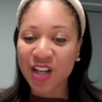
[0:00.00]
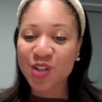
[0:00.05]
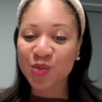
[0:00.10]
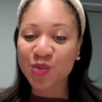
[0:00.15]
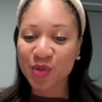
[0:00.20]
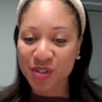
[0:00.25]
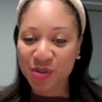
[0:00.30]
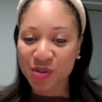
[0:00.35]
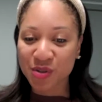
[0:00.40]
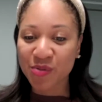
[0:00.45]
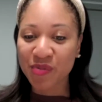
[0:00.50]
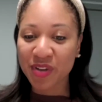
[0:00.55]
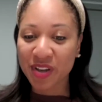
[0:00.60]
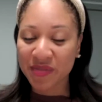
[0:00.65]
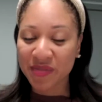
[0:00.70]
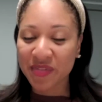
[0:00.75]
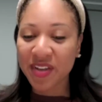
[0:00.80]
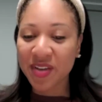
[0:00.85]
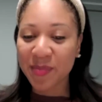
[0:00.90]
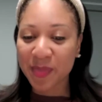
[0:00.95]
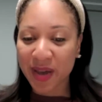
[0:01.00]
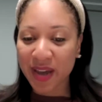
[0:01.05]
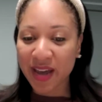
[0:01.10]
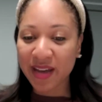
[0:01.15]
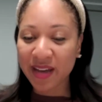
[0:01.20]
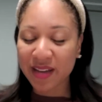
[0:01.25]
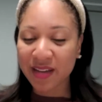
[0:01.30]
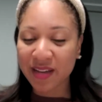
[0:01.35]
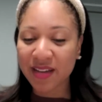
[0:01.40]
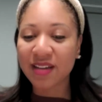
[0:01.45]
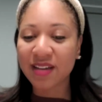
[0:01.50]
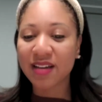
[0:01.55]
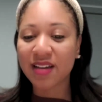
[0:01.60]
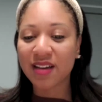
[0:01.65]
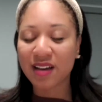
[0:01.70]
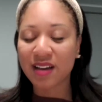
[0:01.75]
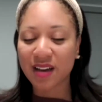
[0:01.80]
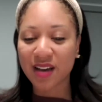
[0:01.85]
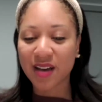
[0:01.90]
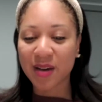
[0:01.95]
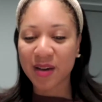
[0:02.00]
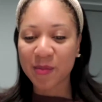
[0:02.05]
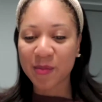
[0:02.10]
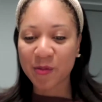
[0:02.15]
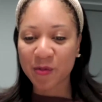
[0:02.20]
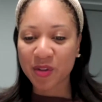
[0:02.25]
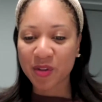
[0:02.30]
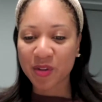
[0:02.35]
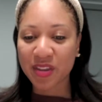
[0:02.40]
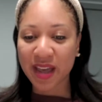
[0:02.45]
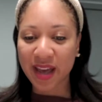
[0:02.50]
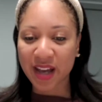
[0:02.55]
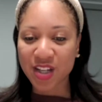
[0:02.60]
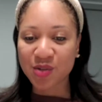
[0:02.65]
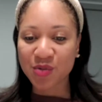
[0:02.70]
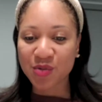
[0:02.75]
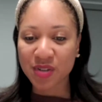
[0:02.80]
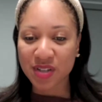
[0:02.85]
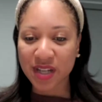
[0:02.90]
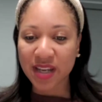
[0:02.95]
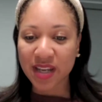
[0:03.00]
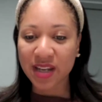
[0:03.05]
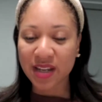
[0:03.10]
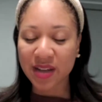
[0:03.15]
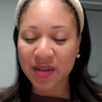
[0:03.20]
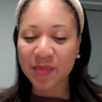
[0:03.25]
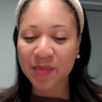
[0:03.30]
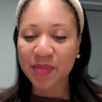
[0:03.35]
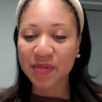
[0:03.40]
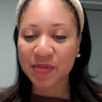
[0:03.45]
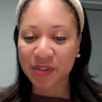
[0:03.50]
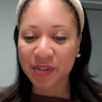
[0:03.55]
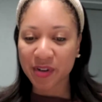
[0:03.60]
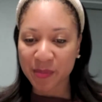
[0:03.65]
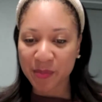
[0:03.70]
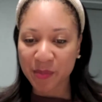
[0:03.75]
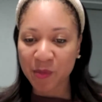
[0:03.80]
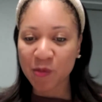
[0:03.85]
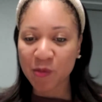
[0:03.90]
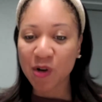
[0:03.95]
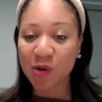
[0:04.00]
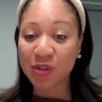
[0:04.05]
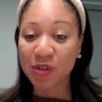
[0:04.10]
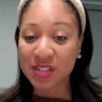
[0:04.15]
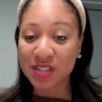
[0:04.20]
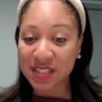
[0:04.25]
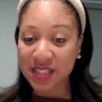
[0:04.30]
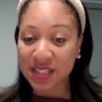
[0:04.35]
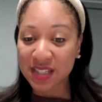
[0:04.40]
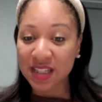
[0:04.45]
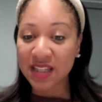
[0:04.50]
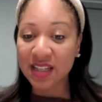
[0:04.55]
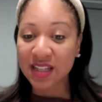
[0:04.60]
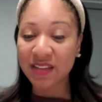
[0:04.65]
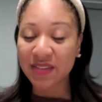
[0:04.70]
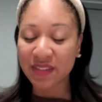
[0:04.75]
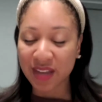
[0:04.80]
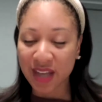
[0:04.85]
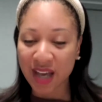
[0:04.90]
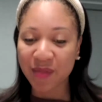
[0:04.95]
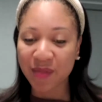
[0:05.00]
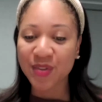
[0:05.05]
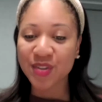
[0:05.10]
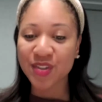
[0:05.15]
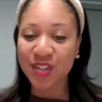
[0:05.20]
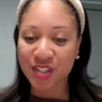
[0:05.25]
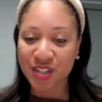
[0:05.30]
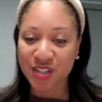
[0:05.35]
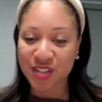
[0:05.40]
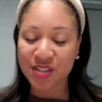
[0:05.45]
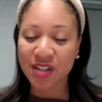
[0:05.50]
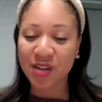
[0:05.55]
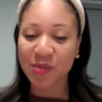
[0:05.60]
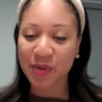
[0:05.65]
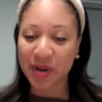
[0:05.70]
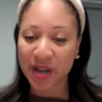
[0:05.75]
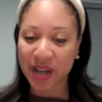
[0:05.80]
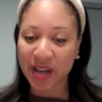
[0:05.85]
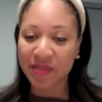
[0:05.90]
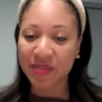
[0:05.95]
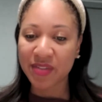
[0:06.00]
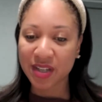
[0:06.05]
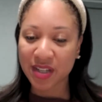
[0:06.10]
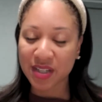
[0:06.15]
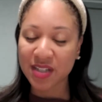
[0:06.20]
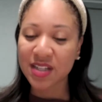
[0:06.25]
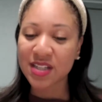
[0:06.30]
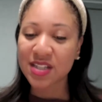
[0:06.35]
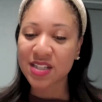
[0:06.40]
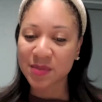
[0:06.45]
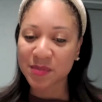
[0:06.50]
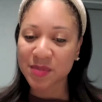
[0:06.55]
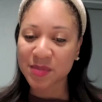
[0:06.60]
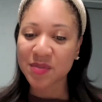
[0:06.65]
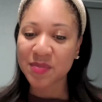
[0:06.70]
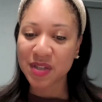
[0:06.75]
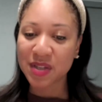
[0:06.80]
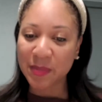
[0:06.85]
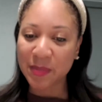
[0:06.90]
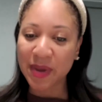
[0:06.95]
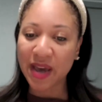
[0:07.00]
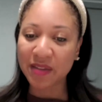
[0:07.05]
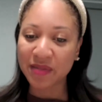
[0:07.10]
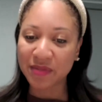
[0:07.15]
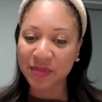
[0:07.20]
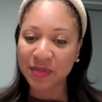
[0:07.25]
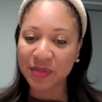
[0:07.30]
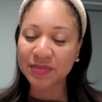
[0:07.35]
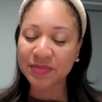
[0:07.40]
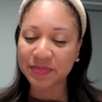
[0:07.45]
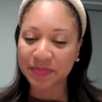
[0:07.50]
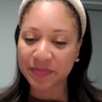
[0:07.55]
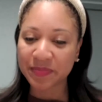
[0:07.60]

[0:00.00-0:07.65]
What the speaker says: actual survey feedback with the actual data, but from what we're seeing and the conversations that we're having, it does seem to be impactful.